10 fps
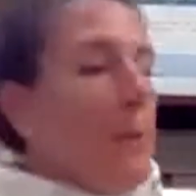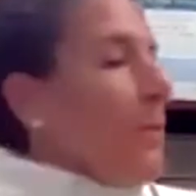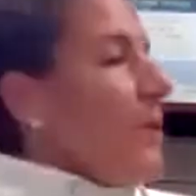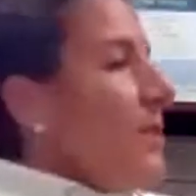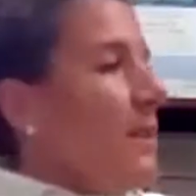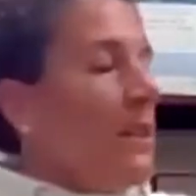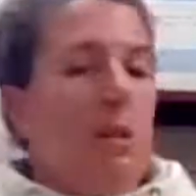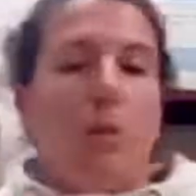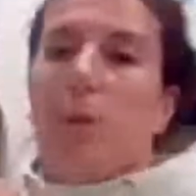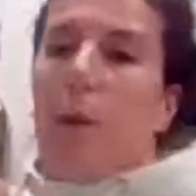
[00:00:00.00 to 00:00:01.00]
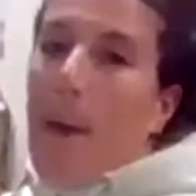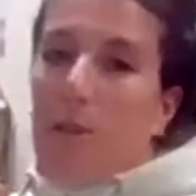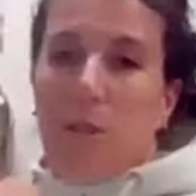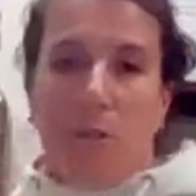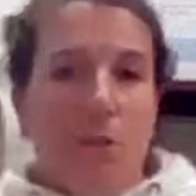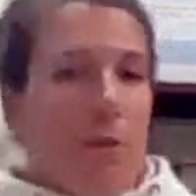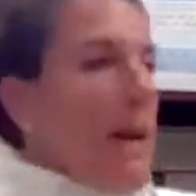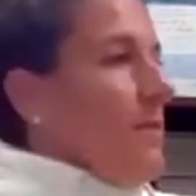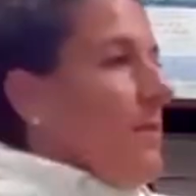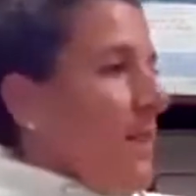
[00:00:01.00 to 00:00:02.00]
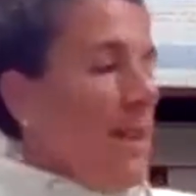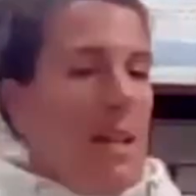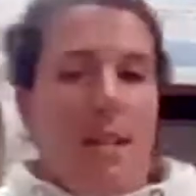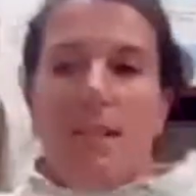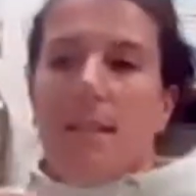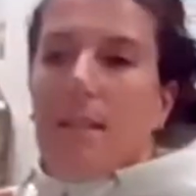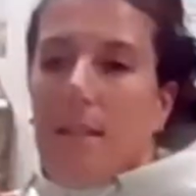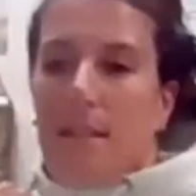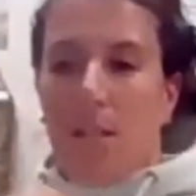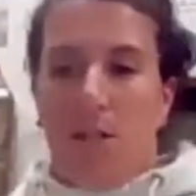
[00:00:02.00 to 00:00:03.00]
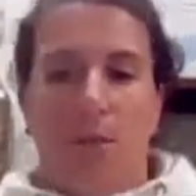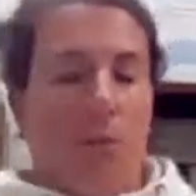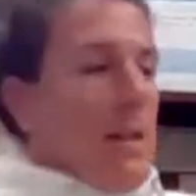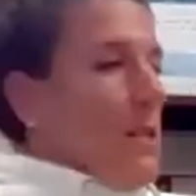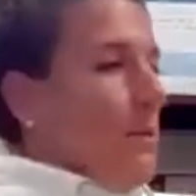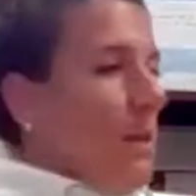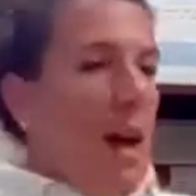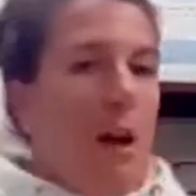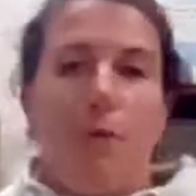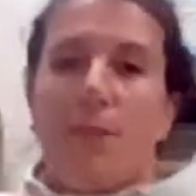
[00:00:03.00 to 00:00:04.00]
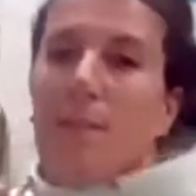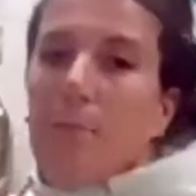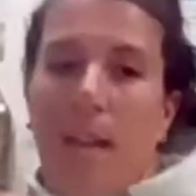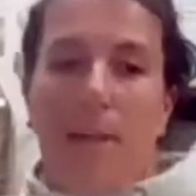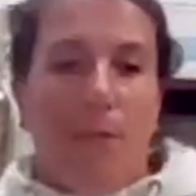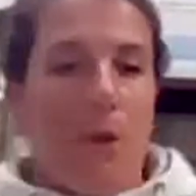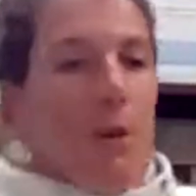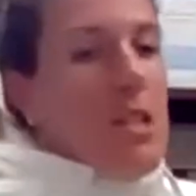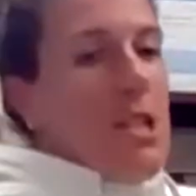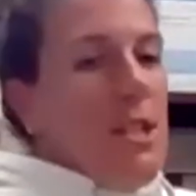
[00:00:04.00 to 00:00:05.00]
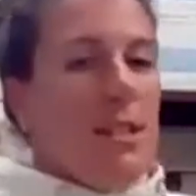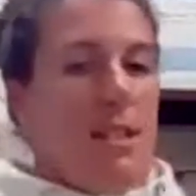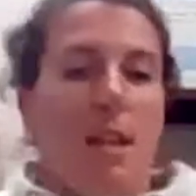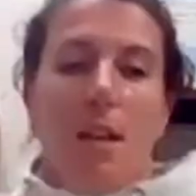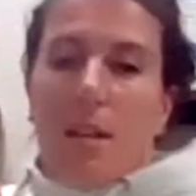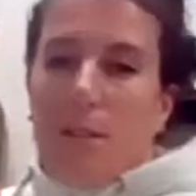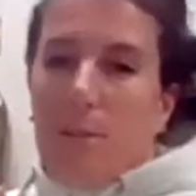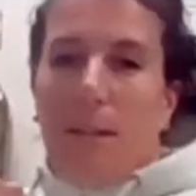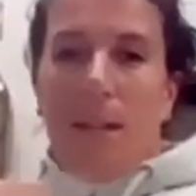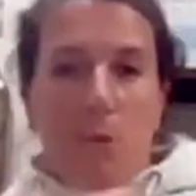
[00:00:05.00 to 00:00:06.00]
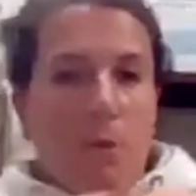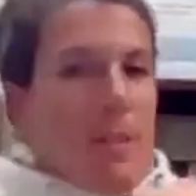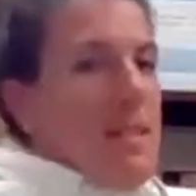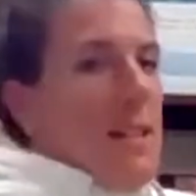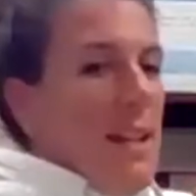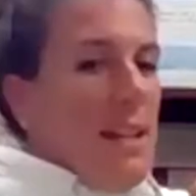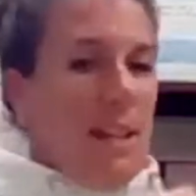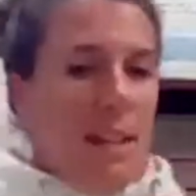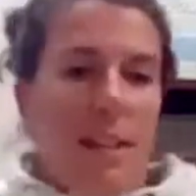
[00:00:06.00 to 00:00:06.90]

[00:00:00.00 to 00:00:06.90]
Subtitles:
We're just gonna do about 2 rounds of these because I do want to allow for some time for questions. So keep twisting.